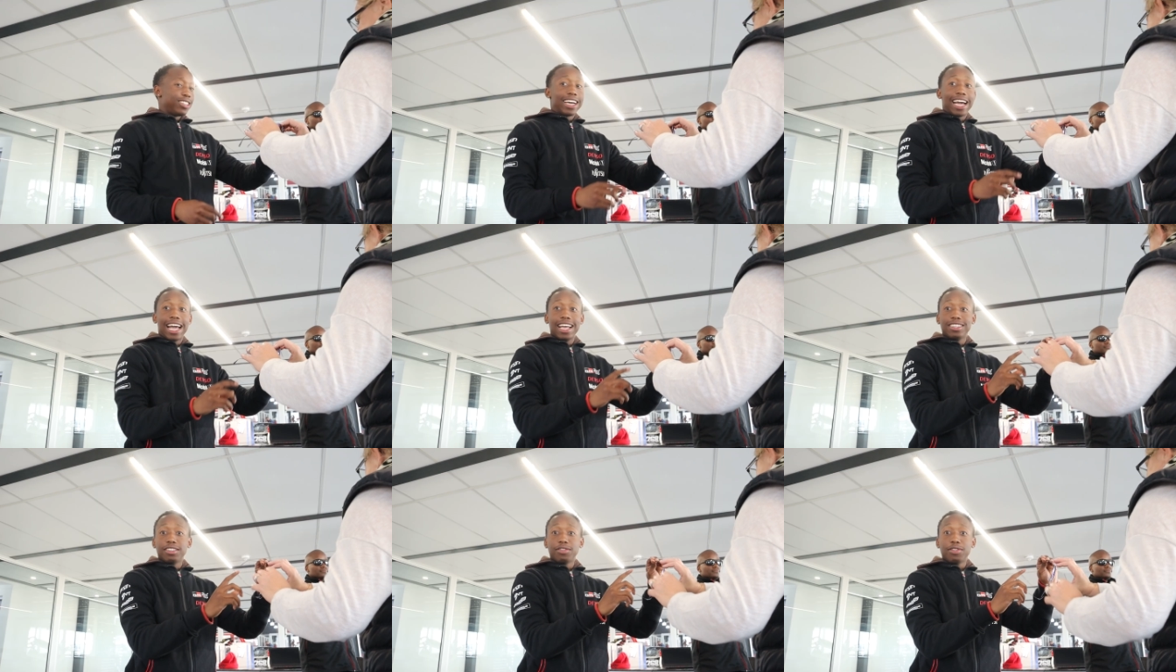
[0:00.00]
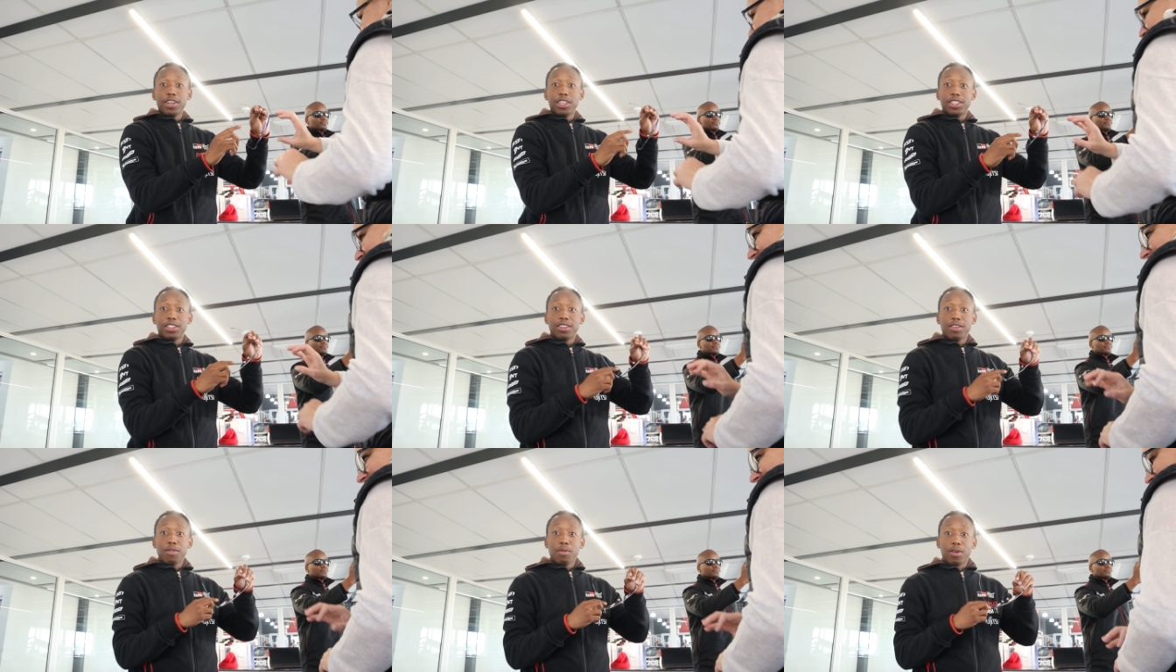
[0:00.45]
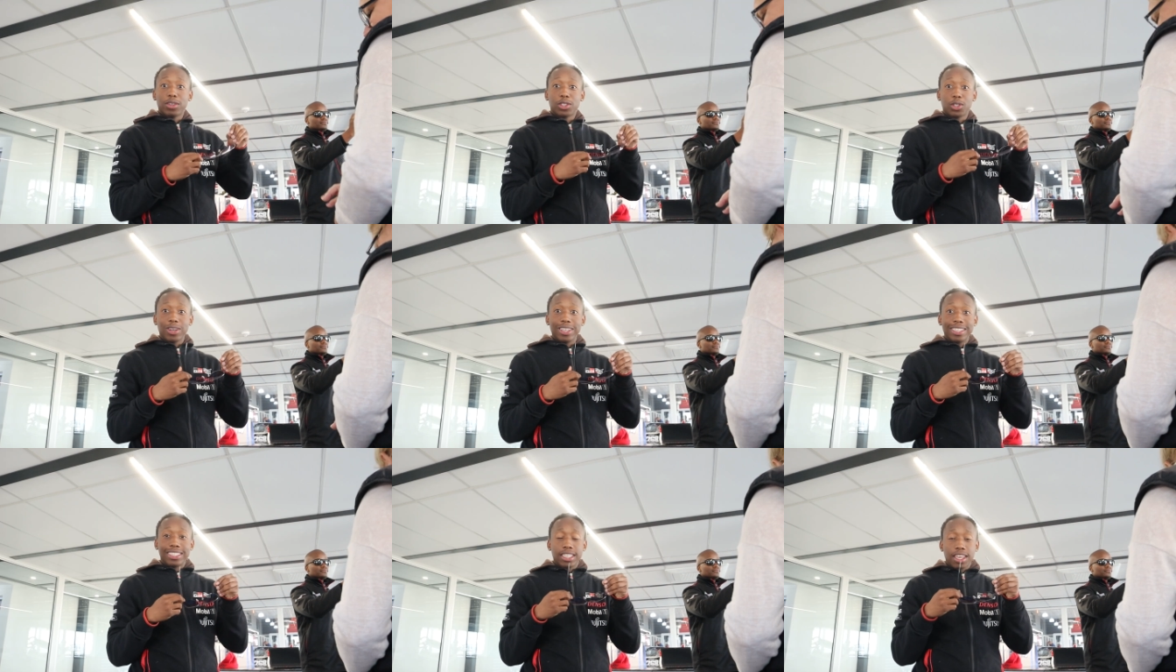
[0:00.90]
So guys,
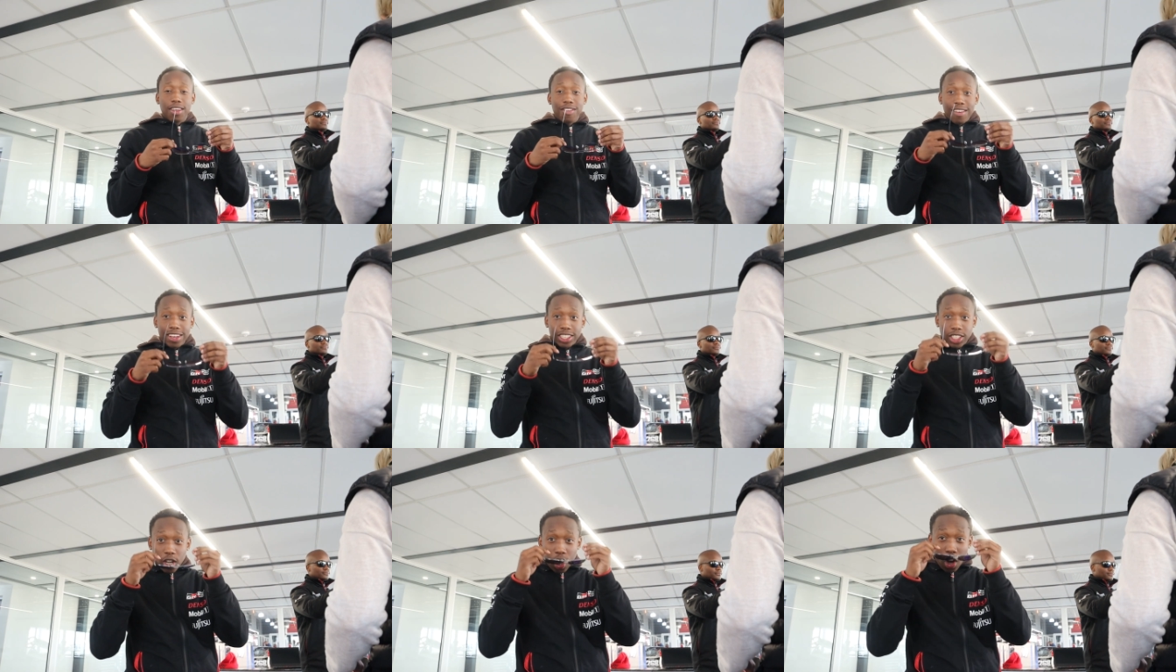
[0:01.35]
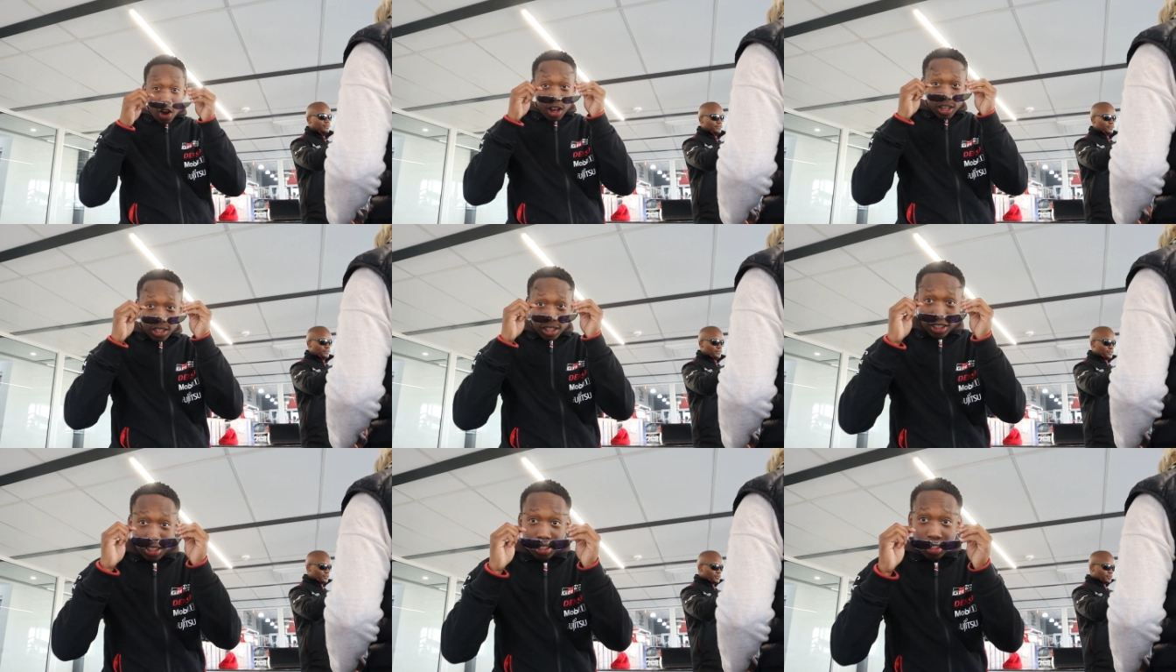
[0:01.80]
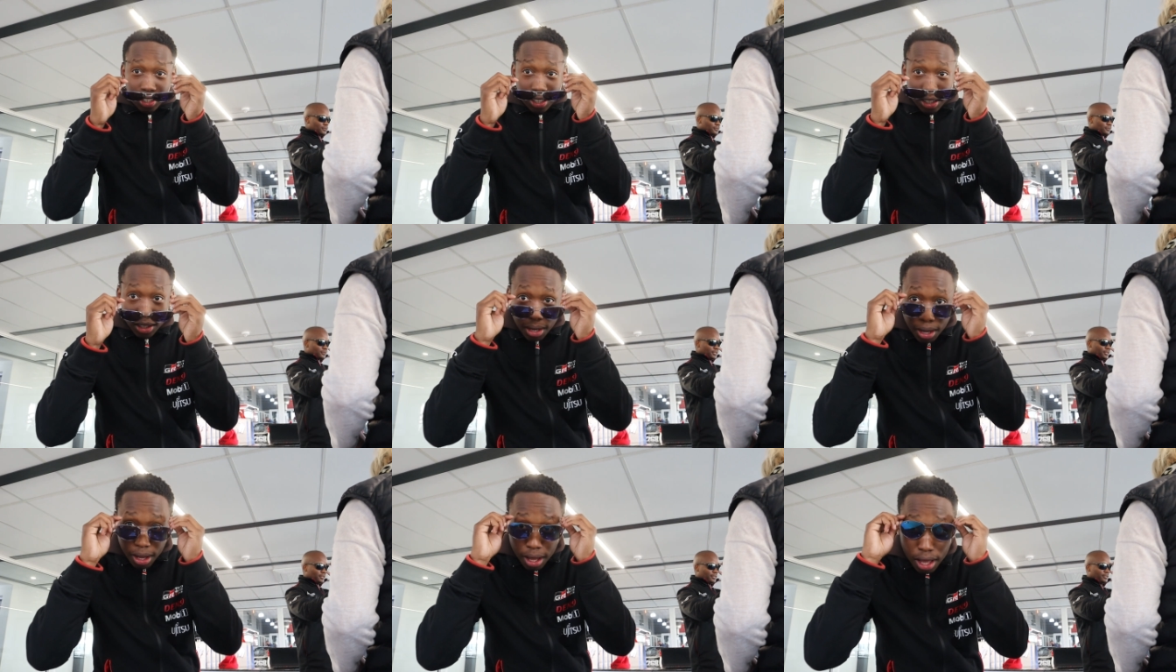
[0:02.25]
Toad's giving
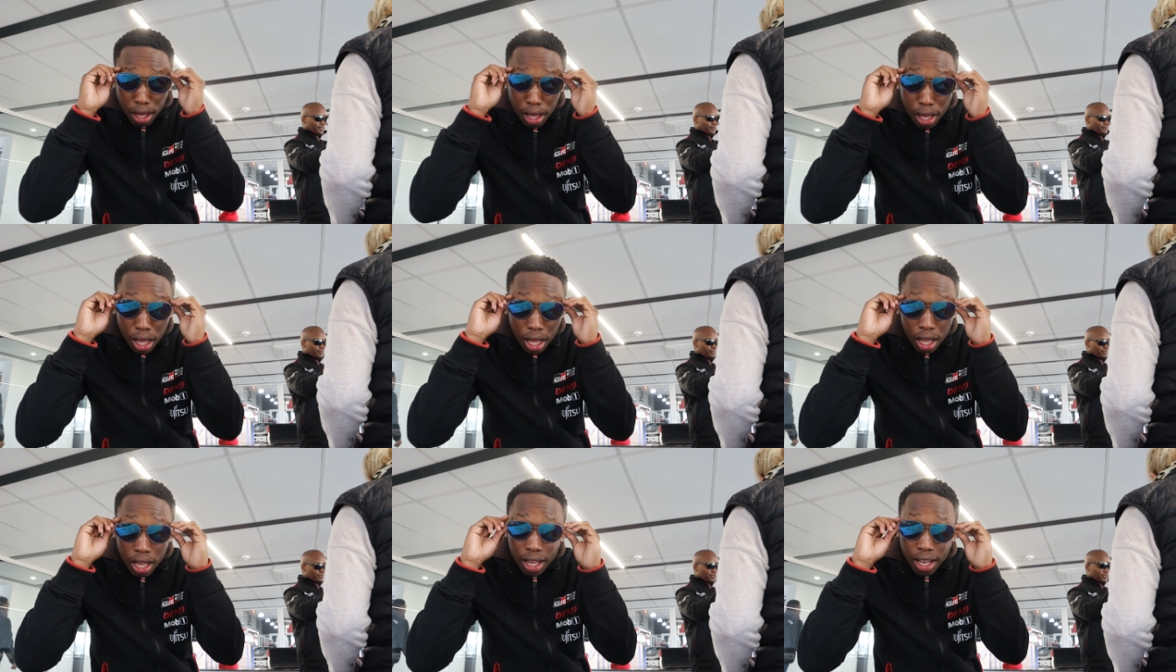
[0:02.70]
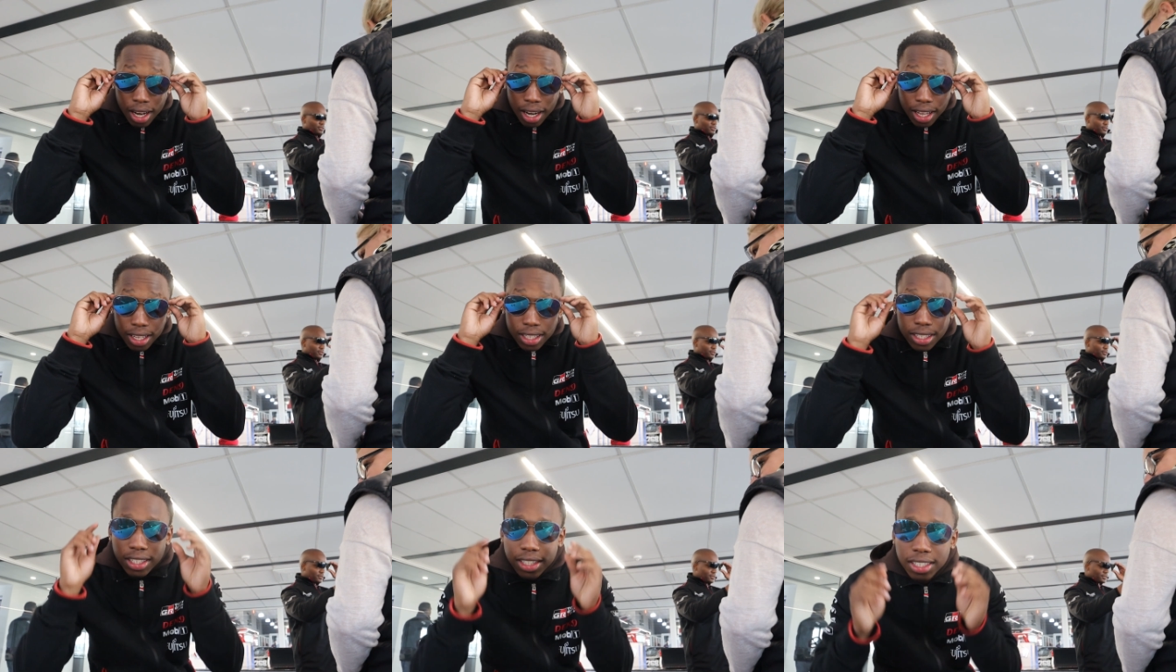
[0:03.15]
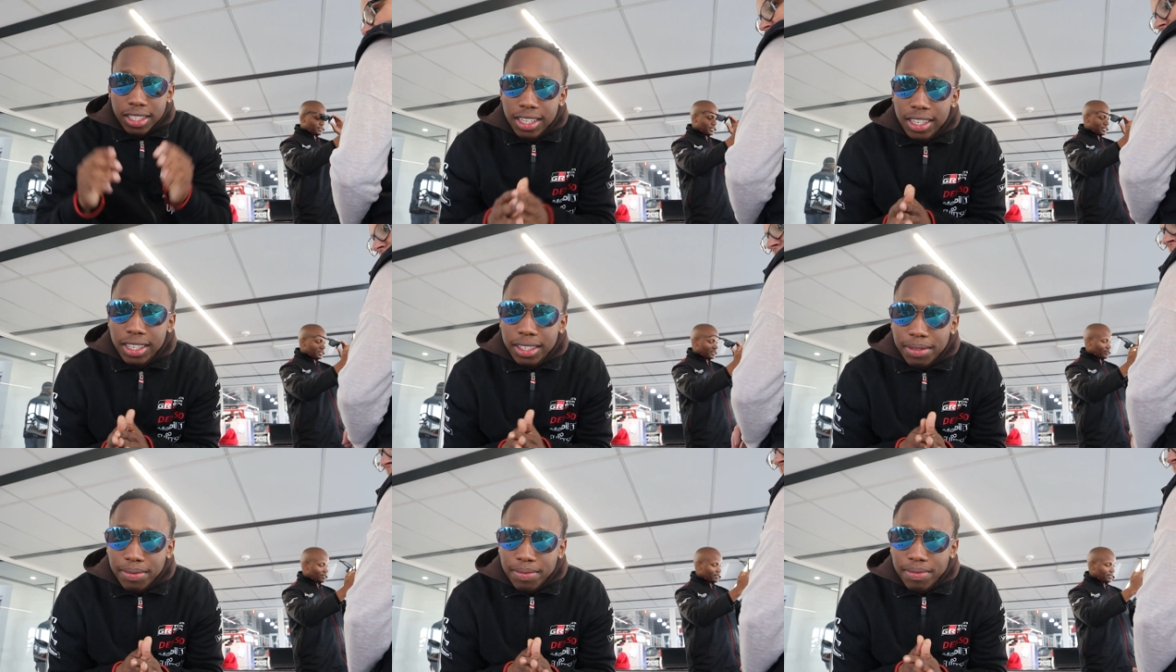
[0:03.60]
glasses. Let's
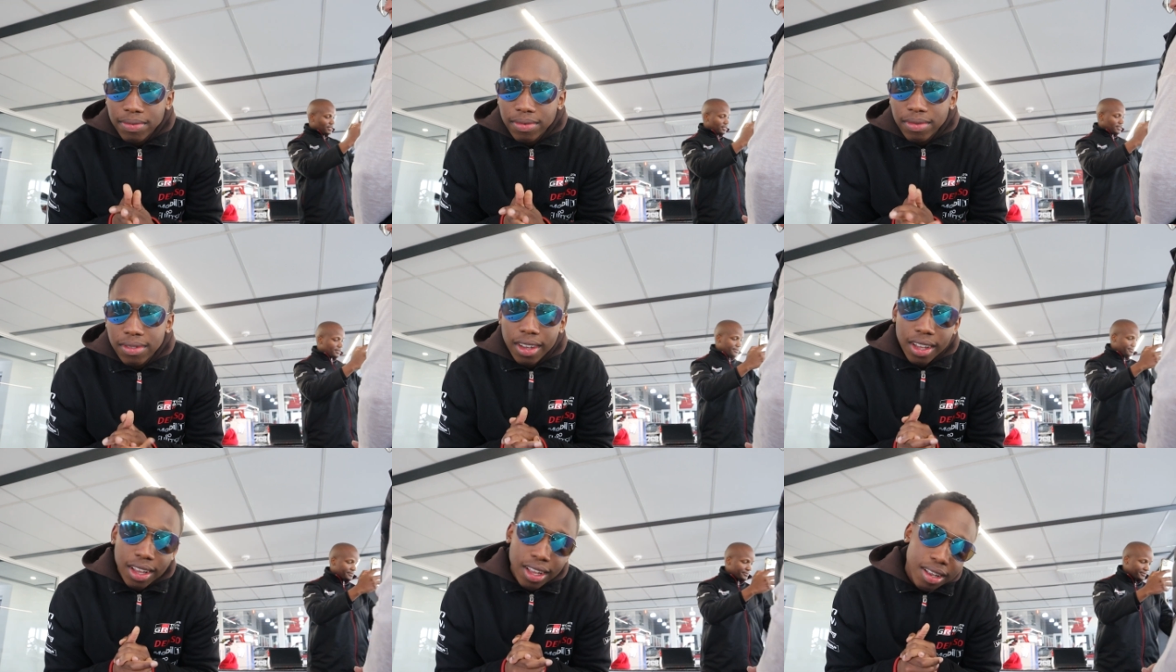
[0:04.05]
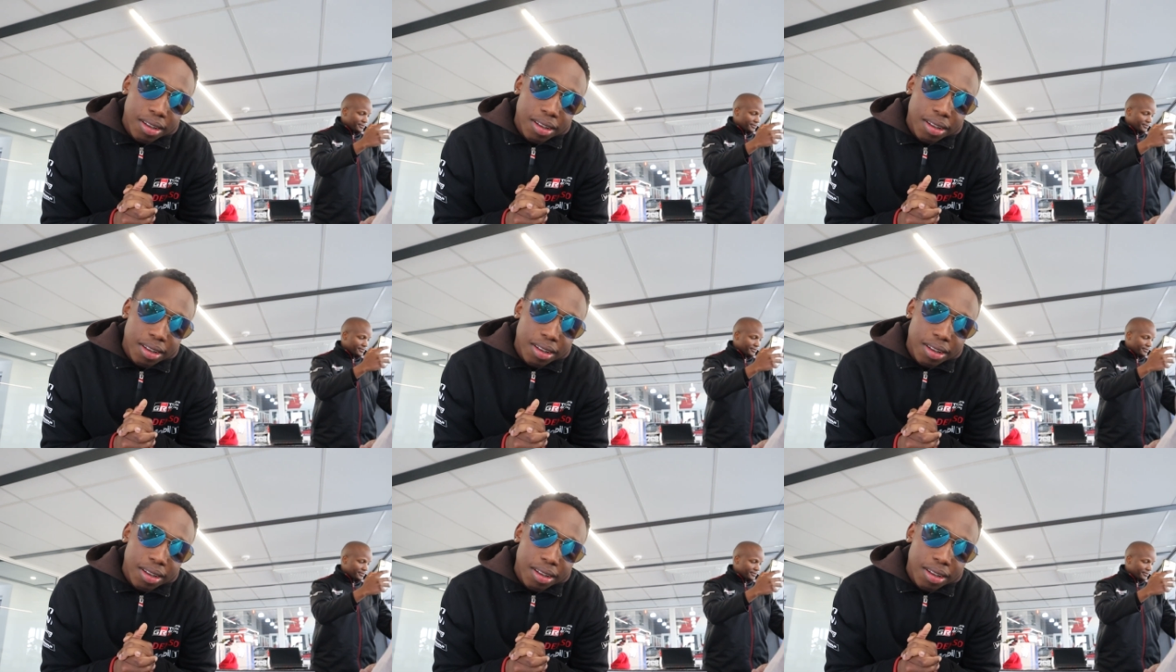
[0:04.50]
see.